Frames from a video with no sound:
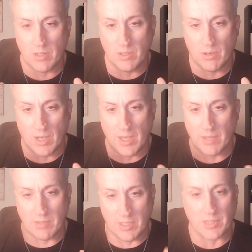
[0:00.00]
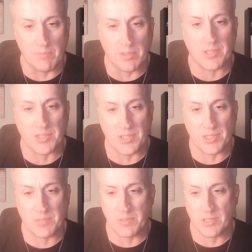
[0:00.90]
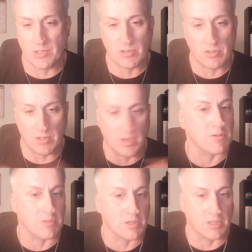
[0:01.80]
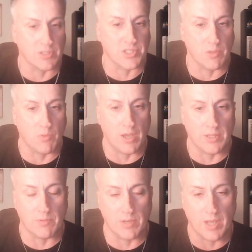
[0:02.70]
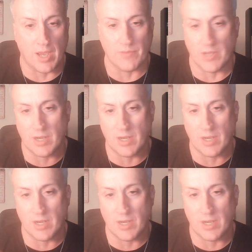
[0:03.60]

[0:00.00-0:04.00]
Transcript: you know, I get the mythicist position and I can see why they would have that.